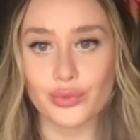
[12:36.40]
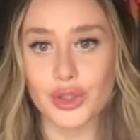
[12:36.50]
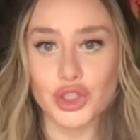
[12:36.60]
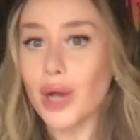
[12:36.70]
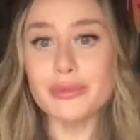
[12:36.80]

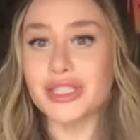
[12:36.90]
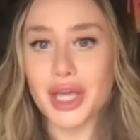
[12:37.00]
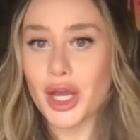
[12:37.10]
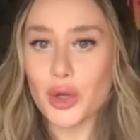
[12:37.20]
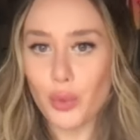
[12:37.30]
jump
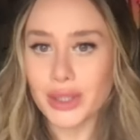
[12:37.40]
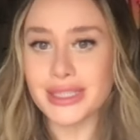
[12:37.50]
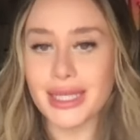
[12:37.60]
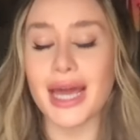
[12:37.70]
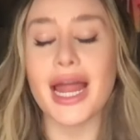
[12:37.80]
scare once
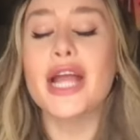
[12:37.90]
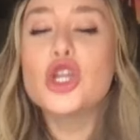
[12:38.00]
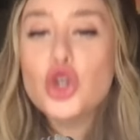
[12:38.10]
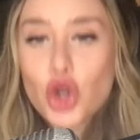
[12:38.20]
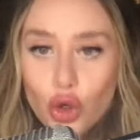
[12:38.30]
again. I
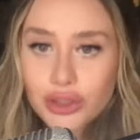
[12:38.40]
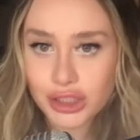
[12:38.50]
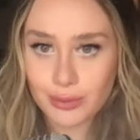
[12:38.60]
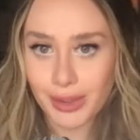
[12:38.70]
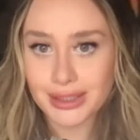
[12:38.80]

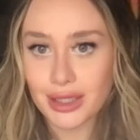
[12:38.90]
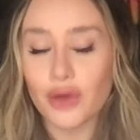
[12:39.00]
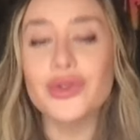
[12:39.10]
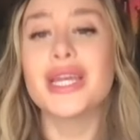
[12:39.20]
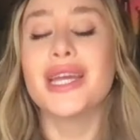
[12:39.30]
ghosted
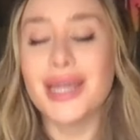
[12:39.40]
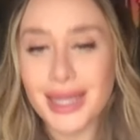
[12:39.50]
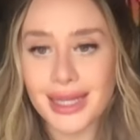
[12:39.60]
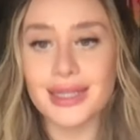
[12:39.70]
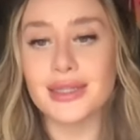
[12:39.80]
myself
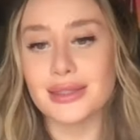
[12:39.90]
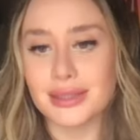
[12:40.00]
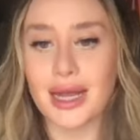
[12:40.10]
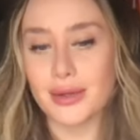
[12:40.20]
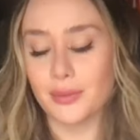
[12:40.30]

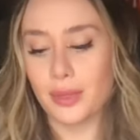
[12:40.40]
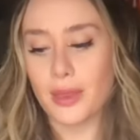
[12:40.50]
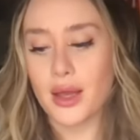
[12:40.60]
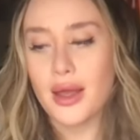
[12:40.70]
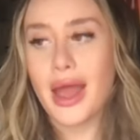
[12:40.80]
instead.
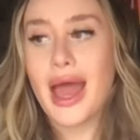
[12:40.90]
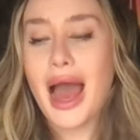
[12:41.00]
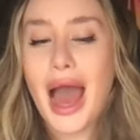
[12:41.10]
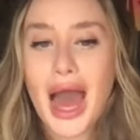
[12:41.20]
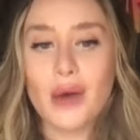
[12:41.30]

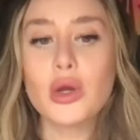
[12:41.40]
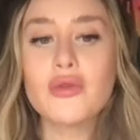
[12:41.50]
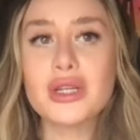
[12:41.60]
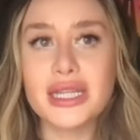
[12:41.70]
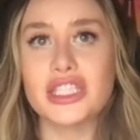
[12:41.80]
Our
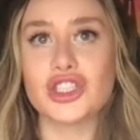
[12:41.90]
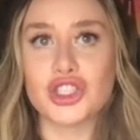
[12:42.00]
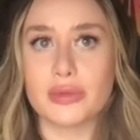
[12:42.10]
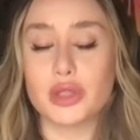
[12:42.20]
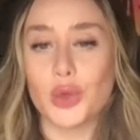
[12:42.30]

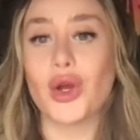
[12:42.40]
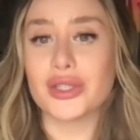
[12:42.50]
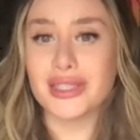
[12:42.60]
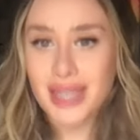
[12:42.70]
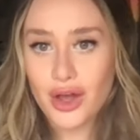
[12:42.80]
relationship to
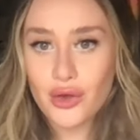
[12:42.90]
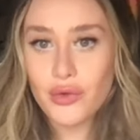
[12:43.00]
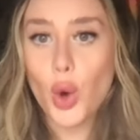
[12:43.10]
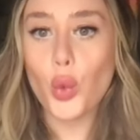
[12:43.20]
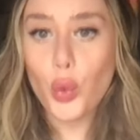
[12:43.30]
ourselves
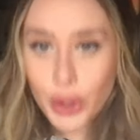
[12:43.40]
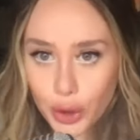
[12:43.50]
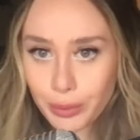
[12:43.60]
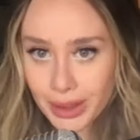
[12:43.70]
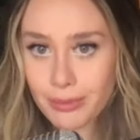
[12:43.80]

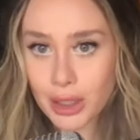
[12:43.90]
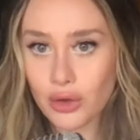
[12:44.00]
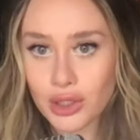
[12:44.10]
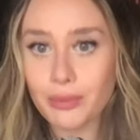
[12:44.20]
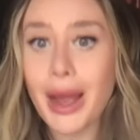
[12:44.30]
will be
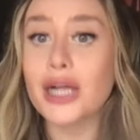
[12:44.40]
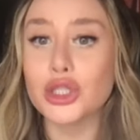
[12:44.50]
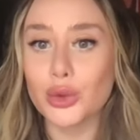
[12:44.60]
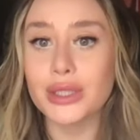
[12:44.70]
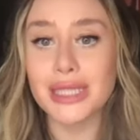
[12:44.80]
mirrored back
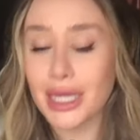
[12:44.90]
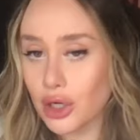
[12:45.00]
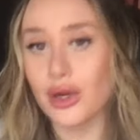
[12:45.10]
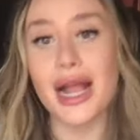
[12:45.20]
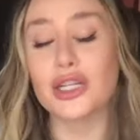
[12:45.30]
to us in
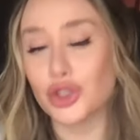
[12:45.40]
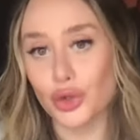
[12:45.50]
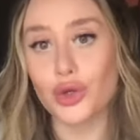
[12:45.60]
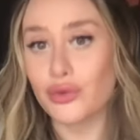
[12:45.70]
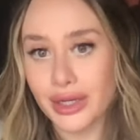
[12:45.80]
our
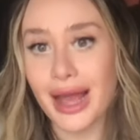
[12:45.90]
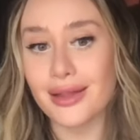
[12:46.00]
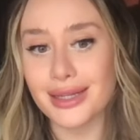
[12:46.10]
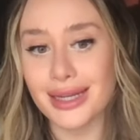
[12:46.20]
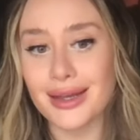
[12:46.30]
external
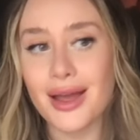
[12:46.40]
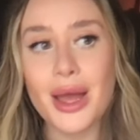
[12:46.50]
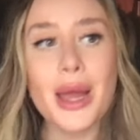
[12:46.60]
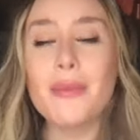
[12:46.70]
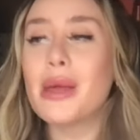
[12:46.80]
reality.
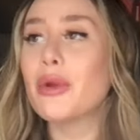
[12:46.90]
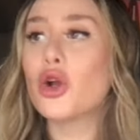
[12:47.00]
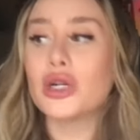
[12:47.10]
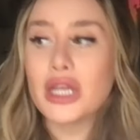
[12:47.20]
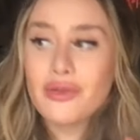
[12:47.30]
Baby
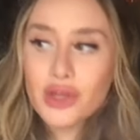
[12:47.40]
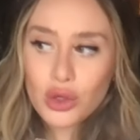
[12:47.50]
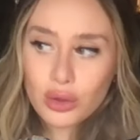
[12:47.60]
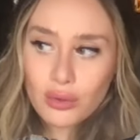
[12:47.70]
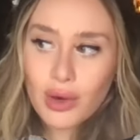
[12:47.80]
girl, if
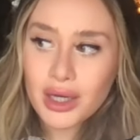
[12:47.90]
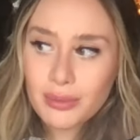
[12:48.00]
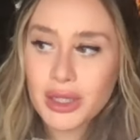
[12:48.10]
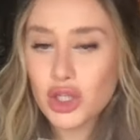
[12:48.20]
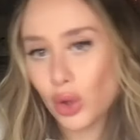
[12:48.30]
you don't want to
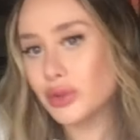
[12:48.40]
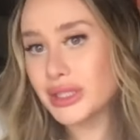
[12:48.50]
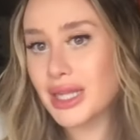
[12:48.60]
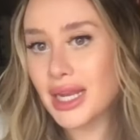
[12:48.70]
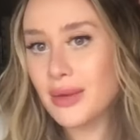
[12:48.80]
be
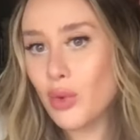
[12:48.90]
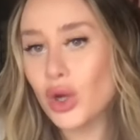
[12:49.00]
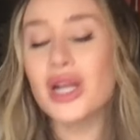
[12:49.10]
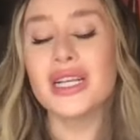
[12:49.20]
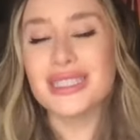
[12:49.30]
ghosted
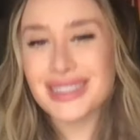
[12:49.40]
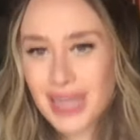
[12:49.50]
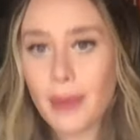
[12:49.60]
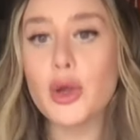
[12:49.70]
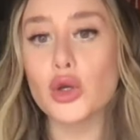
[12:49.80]
anymore,
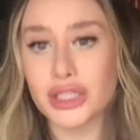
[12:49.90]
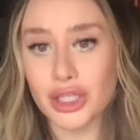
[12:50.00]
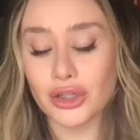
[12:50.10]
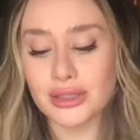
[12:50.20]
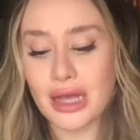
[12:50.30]
stop ghosting
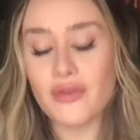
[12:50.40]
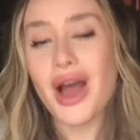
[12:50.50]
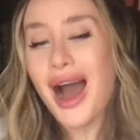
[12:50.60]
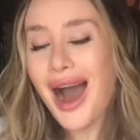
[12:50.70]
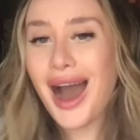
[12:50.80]
yourself.
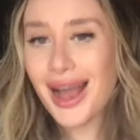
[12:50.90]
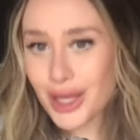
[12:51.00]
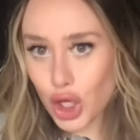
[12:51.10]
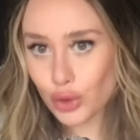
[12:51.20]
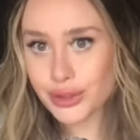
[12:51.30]
I
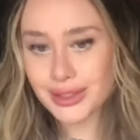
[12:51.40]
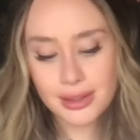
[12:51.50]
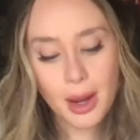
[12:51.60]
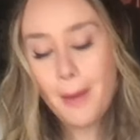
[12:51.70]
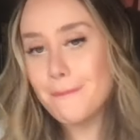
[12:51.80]

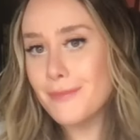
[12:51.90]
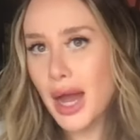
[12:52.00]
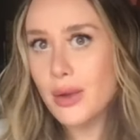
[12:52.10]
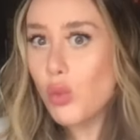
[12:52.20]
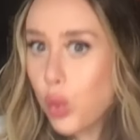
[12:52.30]
ghosted
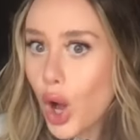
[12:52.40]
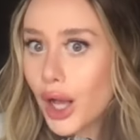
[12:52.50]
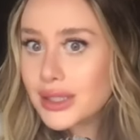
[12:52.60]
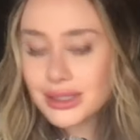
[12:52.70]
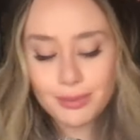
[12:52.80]
my
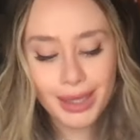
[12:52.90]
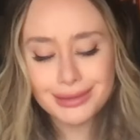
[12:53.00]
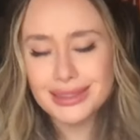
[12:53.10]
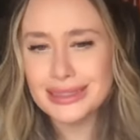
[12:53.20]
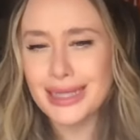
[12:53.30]
wants, my
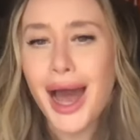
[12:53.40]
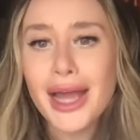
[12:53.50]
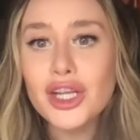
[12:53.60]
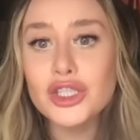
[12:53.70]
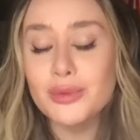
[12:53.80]

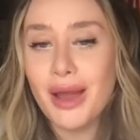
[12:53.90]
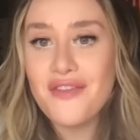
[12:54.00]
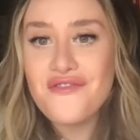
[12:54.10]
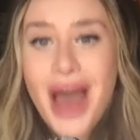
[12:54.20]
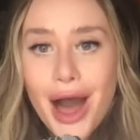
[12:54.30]
desires, my
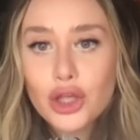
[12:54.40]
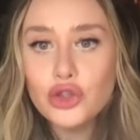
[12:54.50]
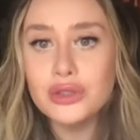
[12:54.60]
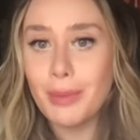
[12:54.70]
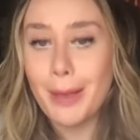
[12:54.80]

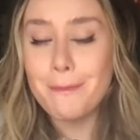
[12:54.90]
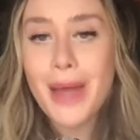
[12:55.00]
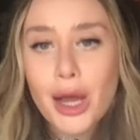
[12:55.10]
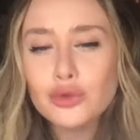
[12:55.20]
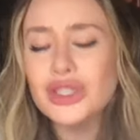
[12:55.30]
values, my
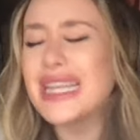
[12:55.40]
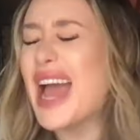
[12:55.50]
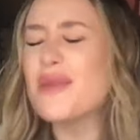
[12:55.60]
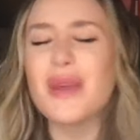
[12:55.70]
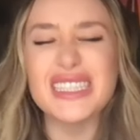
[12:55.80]
boundaries,
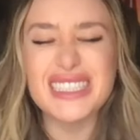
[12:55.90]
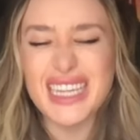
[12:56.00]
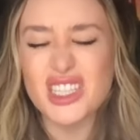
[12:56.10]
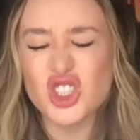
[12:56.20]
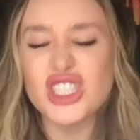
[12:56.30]
and my
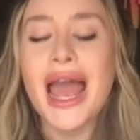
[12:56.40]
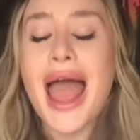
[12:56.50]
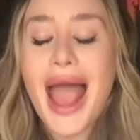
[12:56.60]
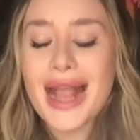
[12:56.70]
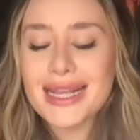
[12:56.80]
standards.
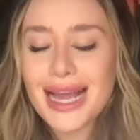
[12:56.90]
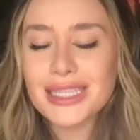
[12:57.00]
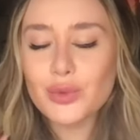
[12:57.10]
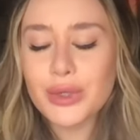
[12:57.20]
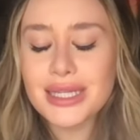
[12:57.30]
And
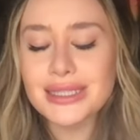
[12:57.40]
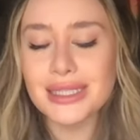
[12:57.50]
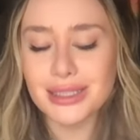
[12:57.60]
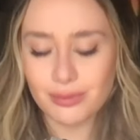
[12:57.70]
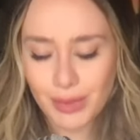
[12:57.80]
guess what he
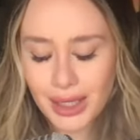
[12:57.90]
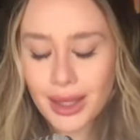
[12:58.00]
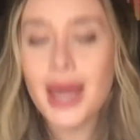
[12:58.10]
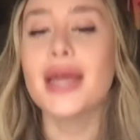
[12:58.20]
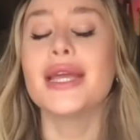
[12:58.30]
did to me?
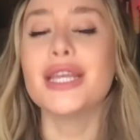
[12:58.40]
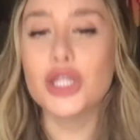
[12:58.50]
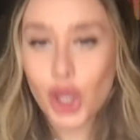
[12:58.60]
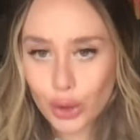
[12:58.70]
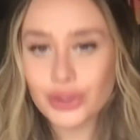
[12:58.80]
He
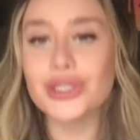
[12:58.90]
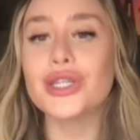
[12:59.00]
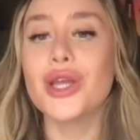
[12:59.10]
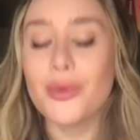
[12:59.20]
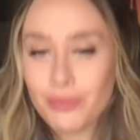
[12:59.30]

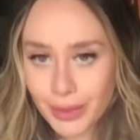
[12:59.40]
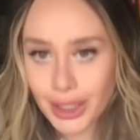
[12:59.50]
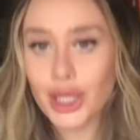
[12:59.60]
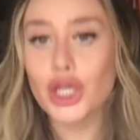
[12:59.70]
ghosted me